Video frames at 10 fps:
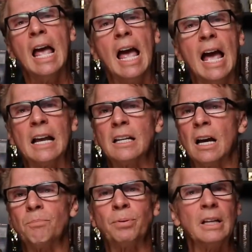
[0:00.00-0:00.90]
And
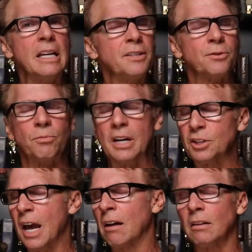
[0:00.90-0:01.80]
uh, please
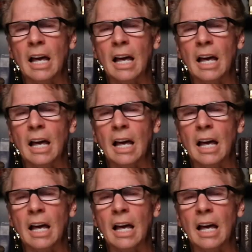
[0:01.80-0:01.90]
reach out.